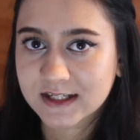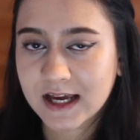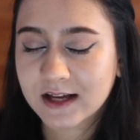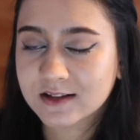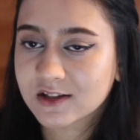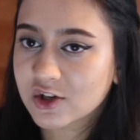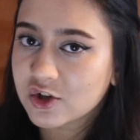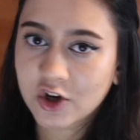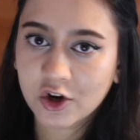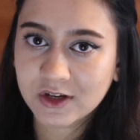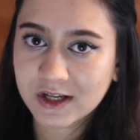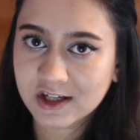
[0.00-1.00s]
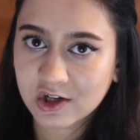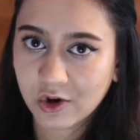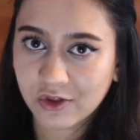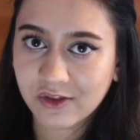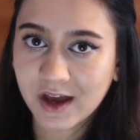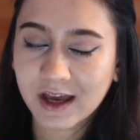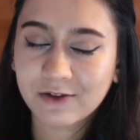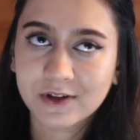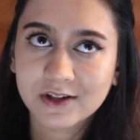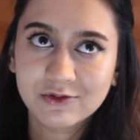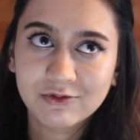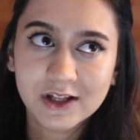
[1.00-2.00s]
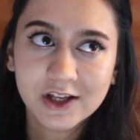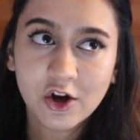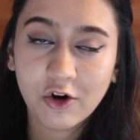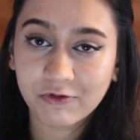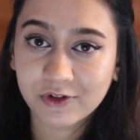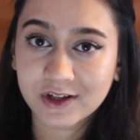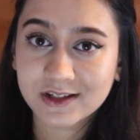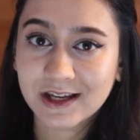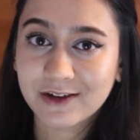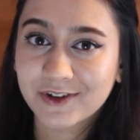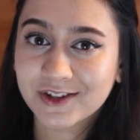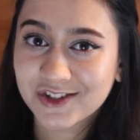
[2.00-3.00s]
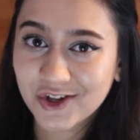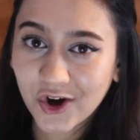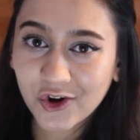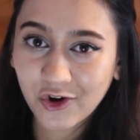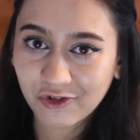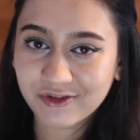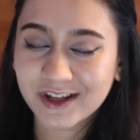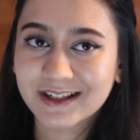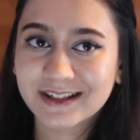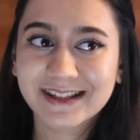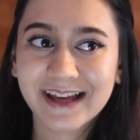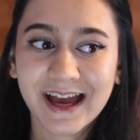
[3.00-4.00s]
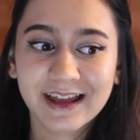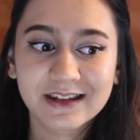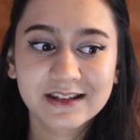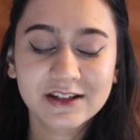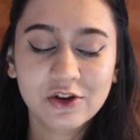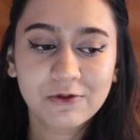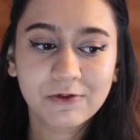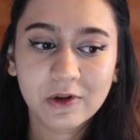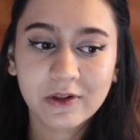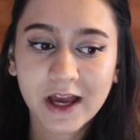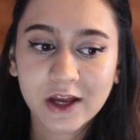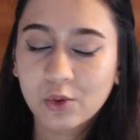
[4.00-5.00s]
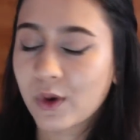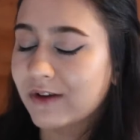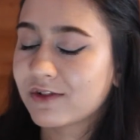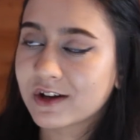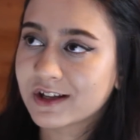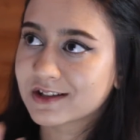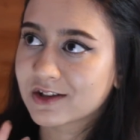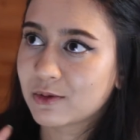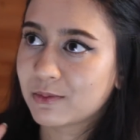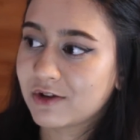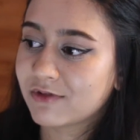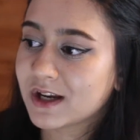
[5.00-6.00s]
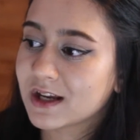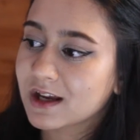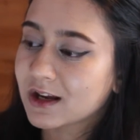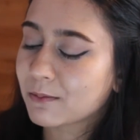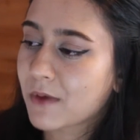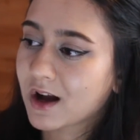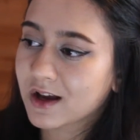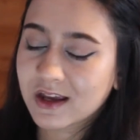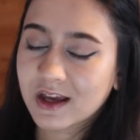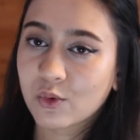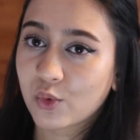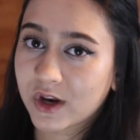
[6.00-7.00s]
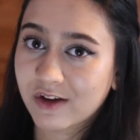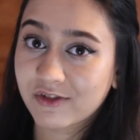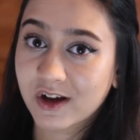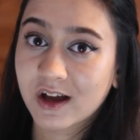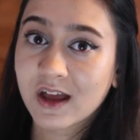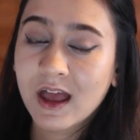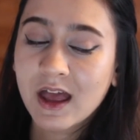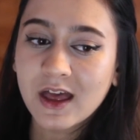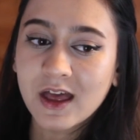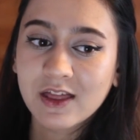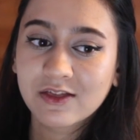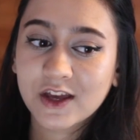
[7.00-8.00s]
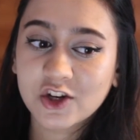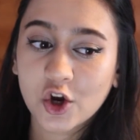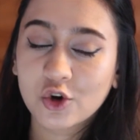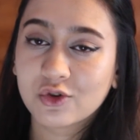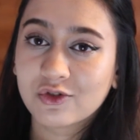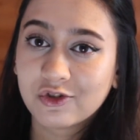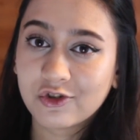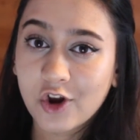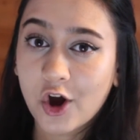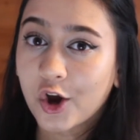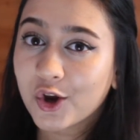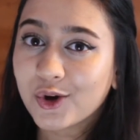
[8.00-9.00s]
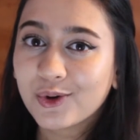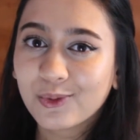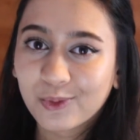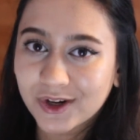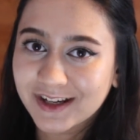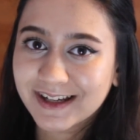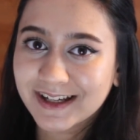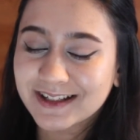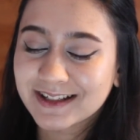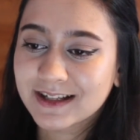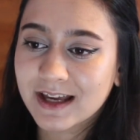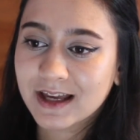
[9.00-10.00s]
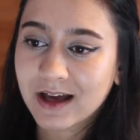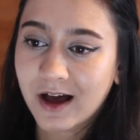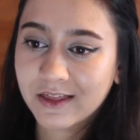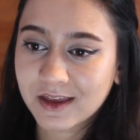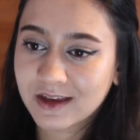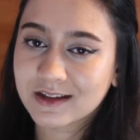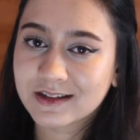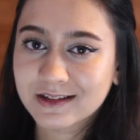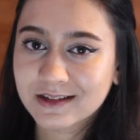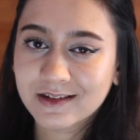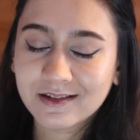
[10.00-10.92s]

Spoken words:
text, then you don't need it on there if it's really obvious. If it's not obvious and you feel like whoever is going to be reading it, marking it, whatever, they don't know what it is, I think it's